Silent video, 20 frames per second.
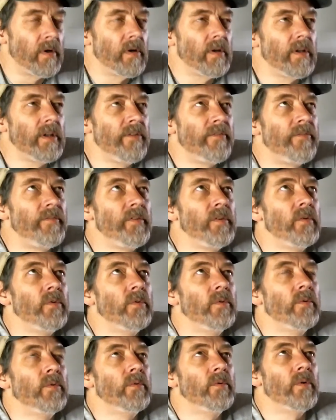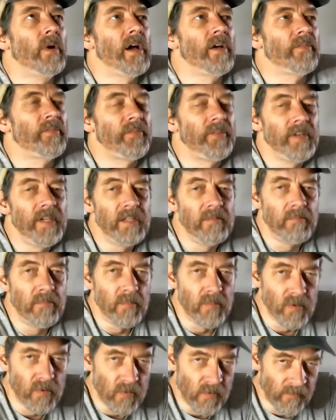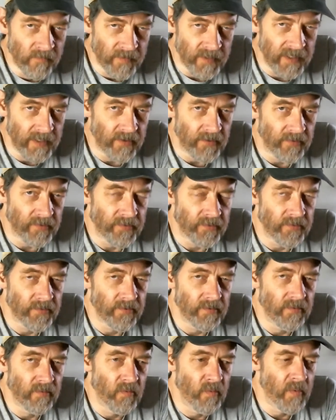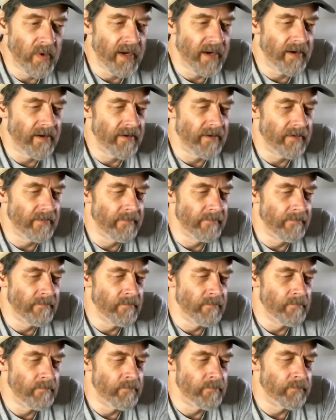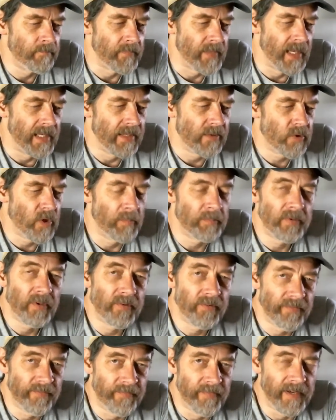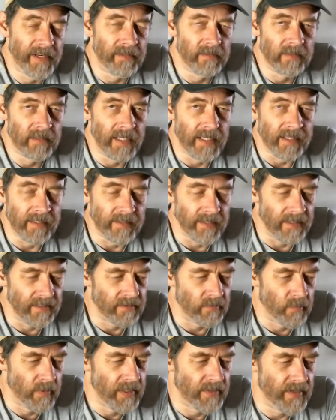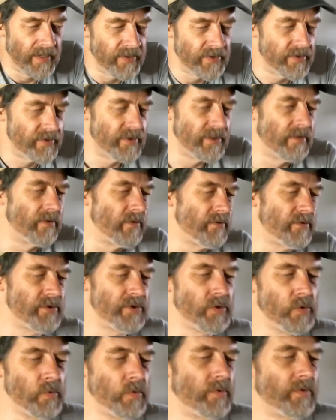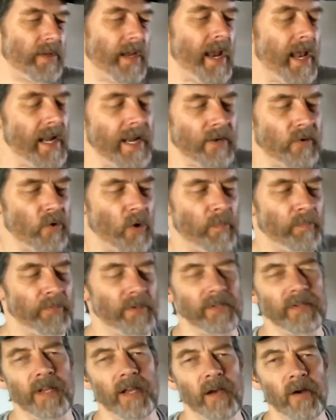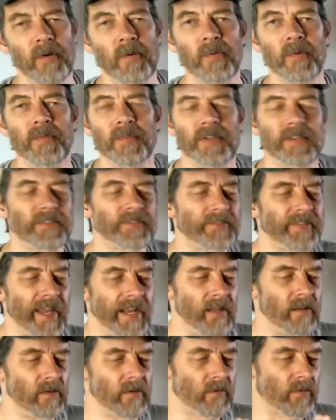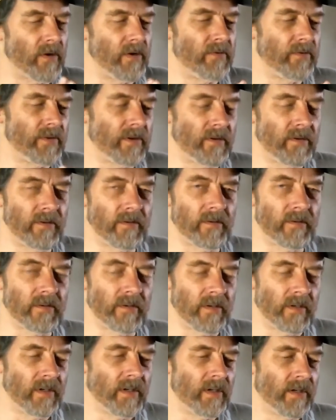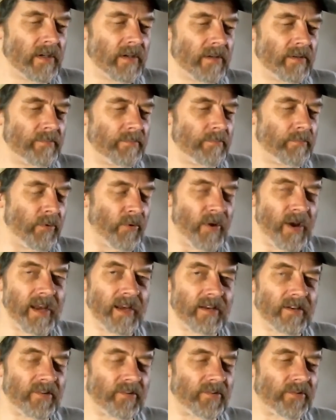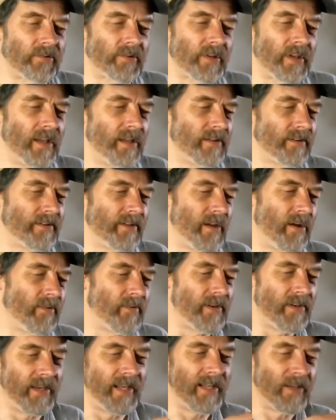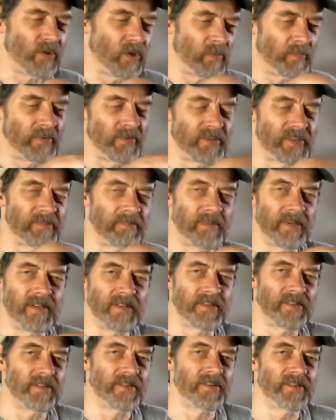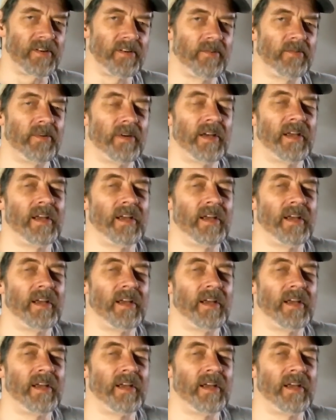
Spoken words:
if you have seen movies where helicopters fail like that, where they shoot the helicopter now and the tail rotor breaks and now the helicopter spins, and so